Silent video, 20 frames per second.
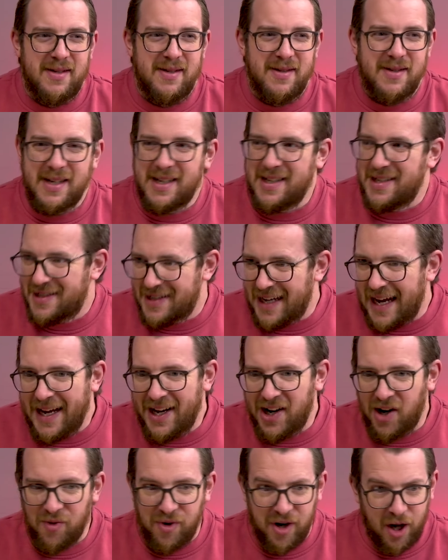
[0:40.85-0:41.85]
the
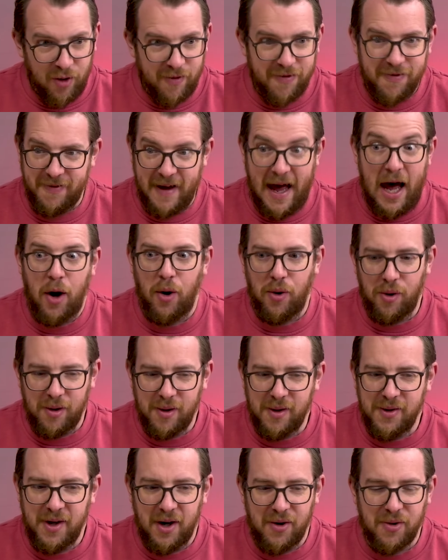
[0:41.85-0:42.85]
Casado, no
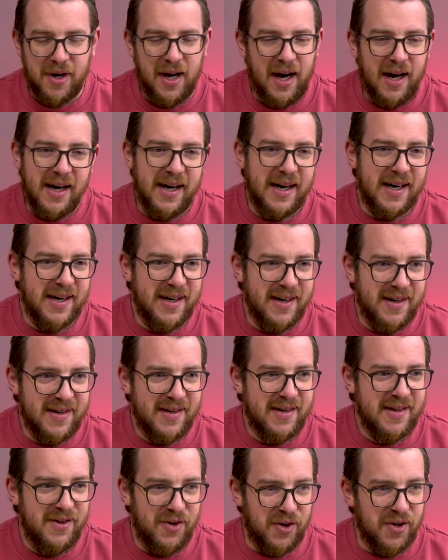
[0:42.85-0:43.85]
foul, no card,
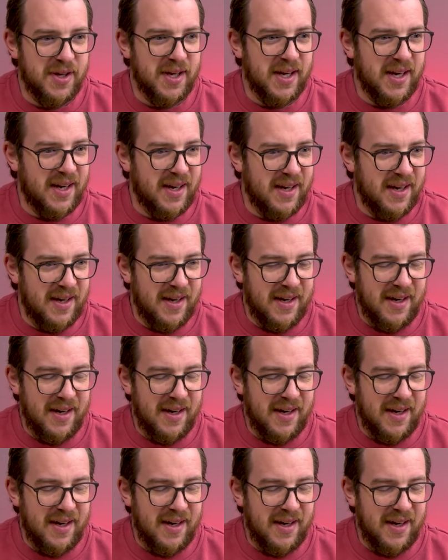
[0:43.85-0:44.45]
nothing.